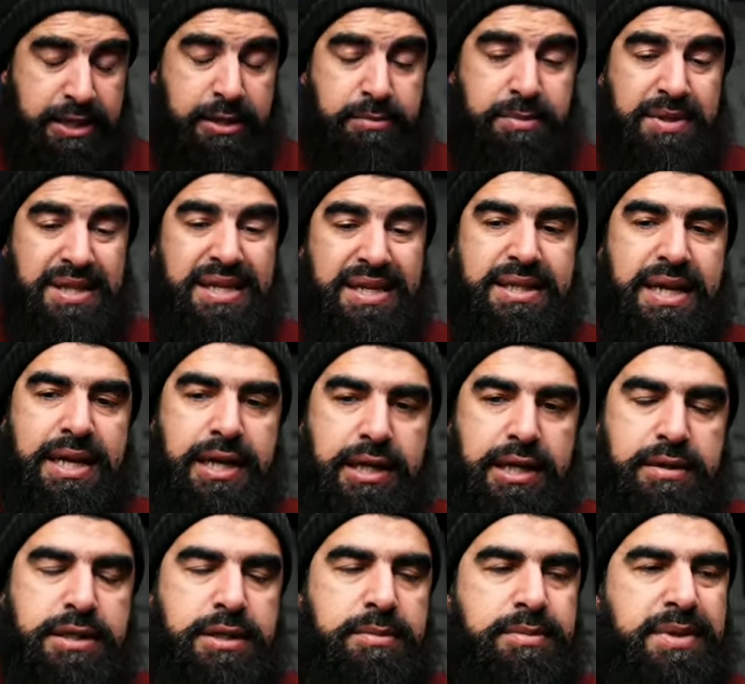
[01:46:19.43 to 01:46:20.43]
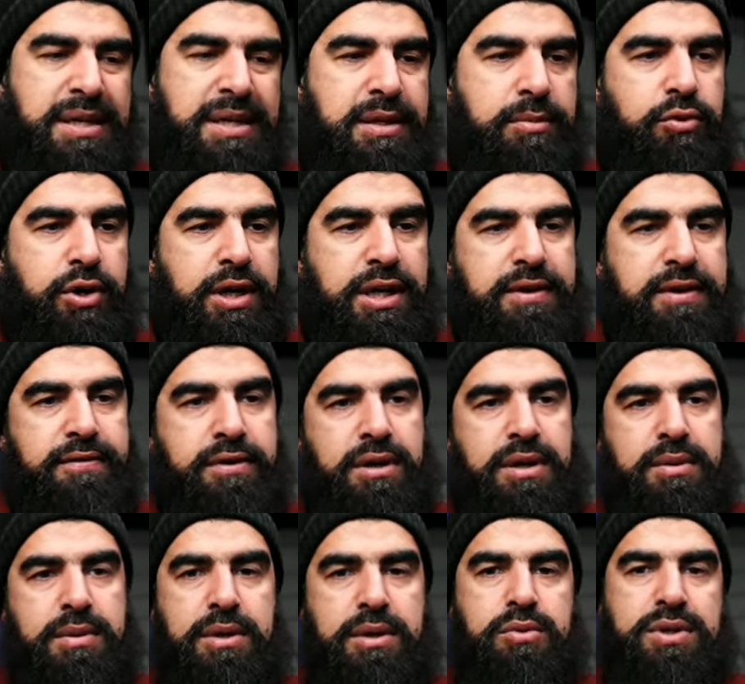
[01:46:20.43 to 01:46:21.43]
something that is taken. Sometimes Abu
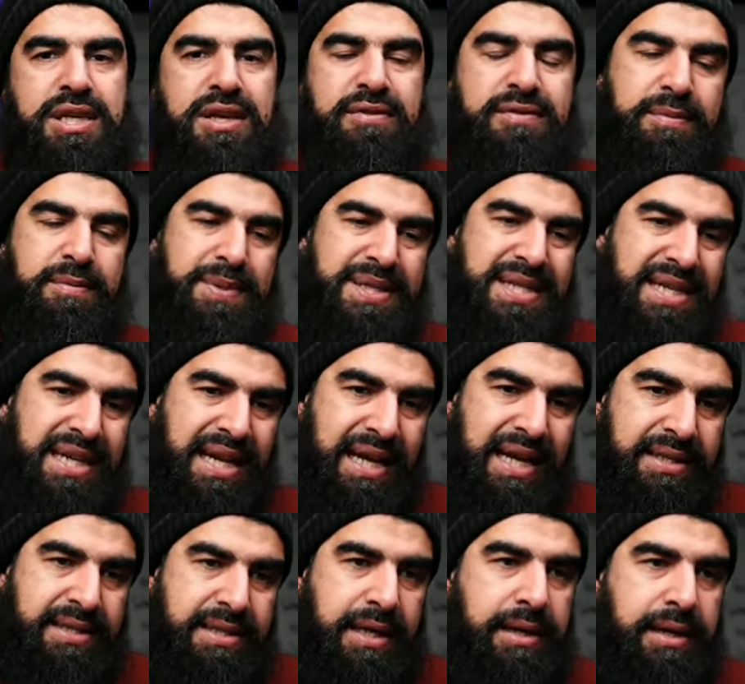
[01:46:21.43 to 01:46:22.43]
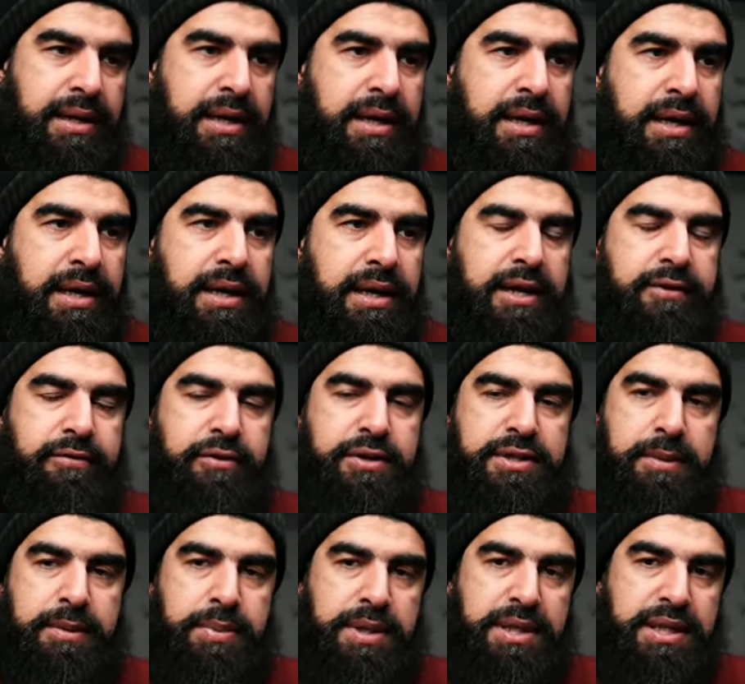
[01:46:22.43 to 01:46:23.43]
Hanifa would give a particular answer, like for
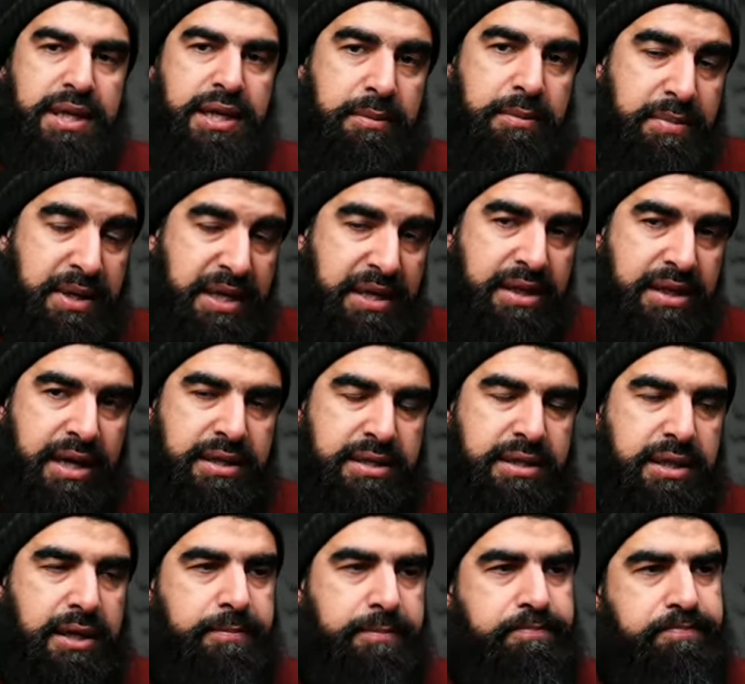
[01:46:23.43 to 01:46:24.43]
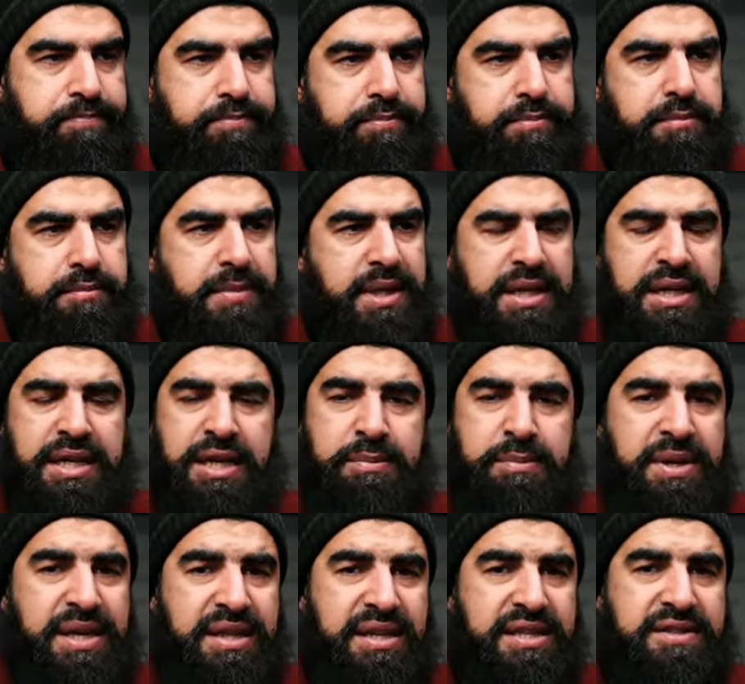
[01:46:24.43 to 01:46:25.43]
example, the Nabid answer.
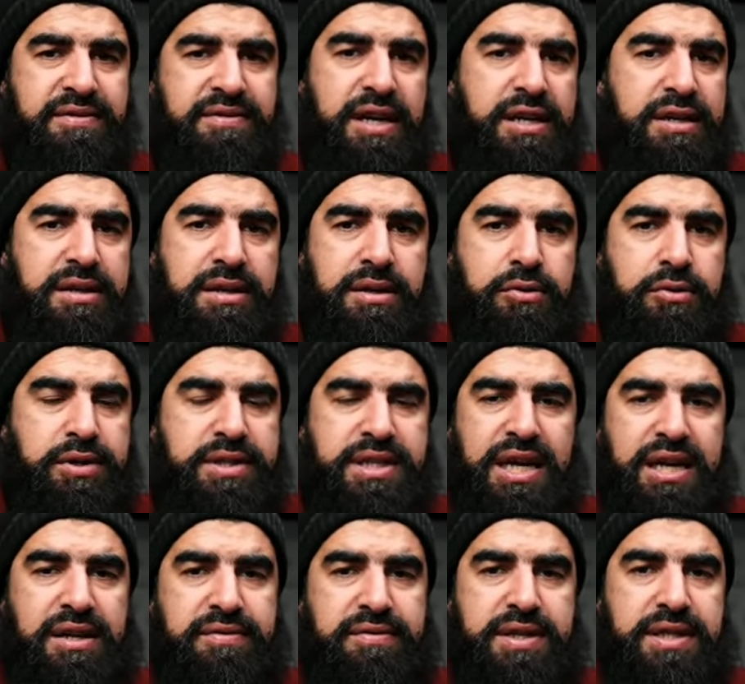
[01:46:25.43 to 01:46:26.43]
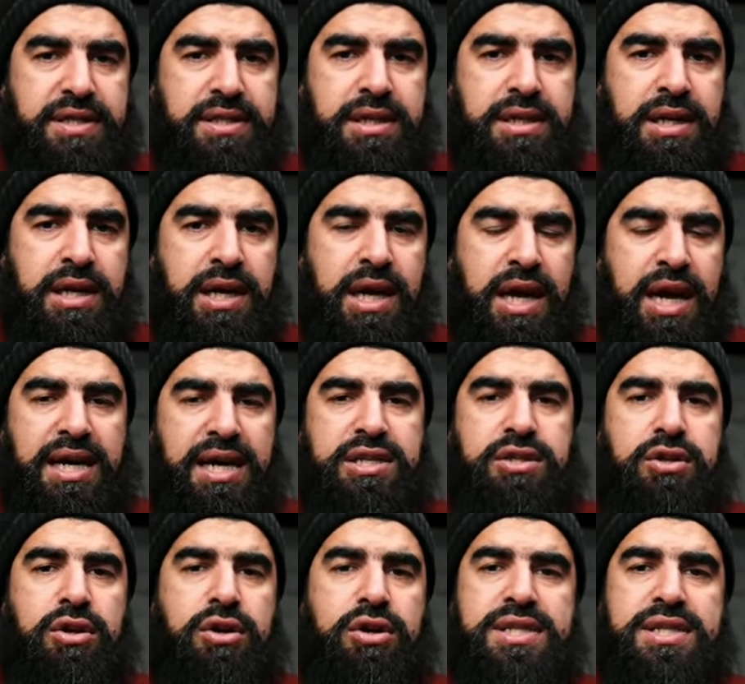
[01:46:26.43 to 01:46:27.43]
Nabid is fine according to Hanafis as
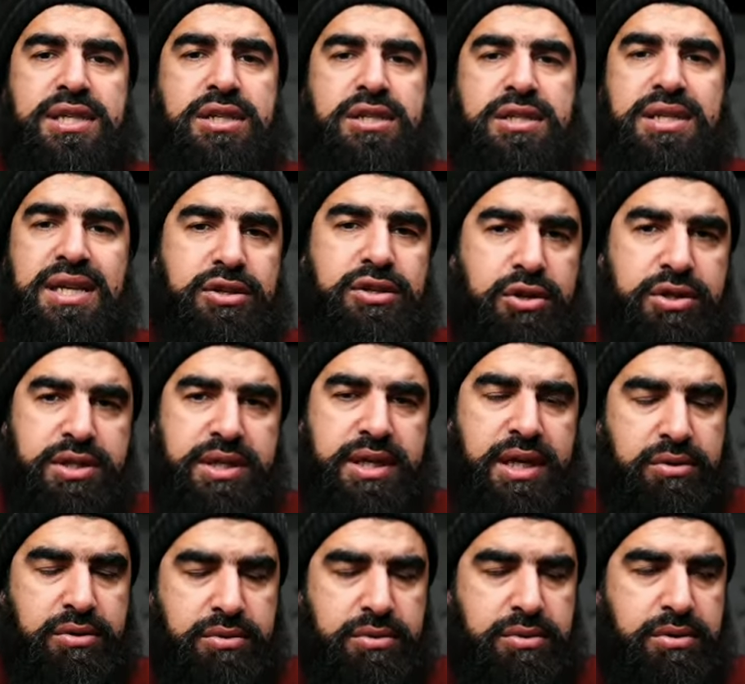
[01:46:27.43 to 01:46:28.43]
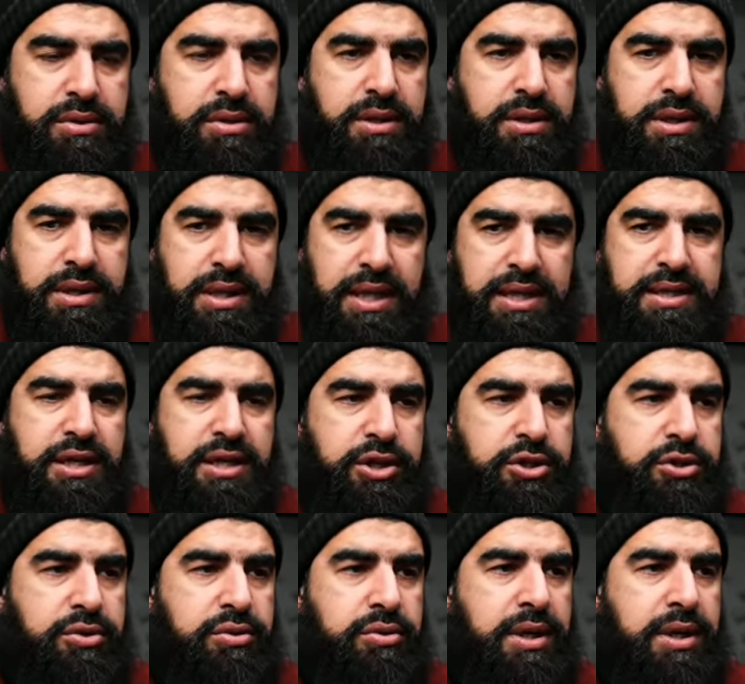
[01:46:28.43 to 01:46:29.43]
long as it doesn't intoxicate you. That's the
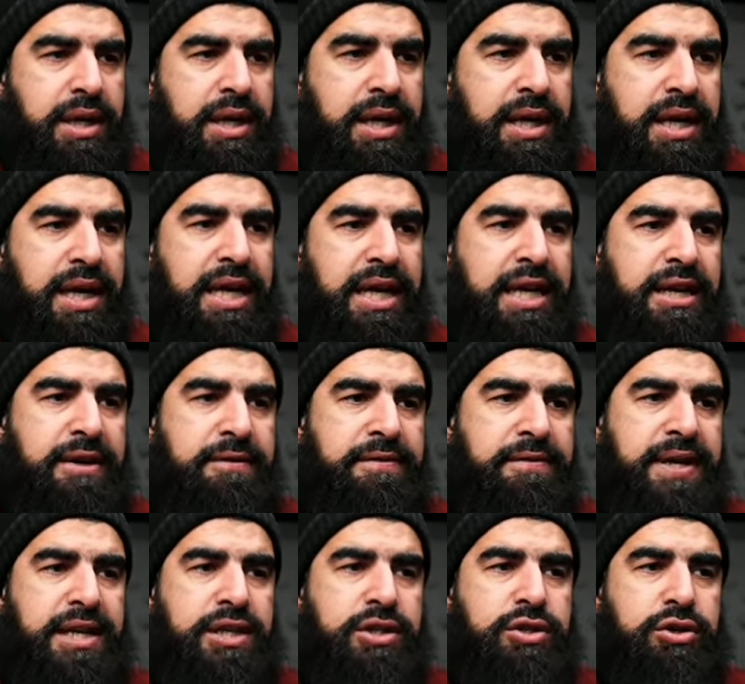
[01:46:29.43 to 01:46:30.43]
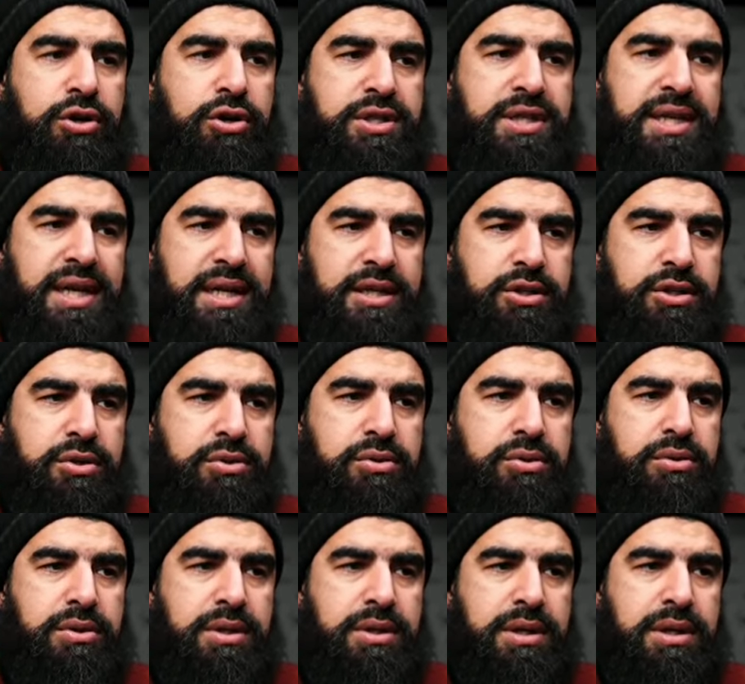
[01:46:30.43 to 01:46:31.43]
issue. If it intoxicates you,
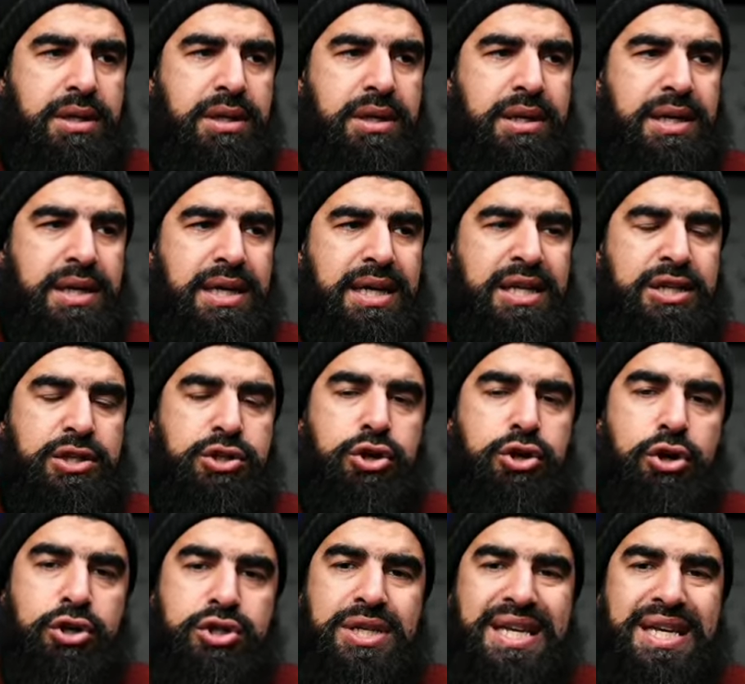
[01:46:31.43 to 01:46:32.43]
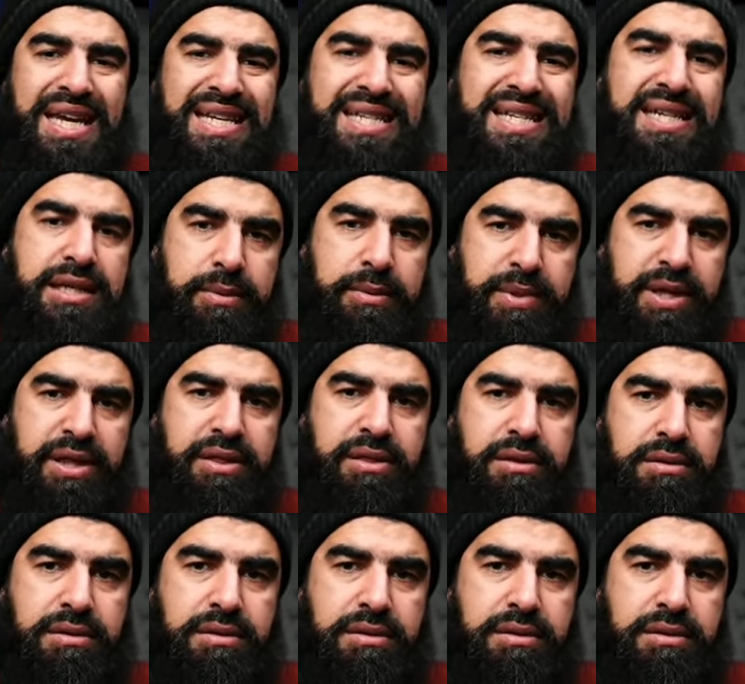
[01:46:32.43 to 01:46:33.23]
intoxicating nabid,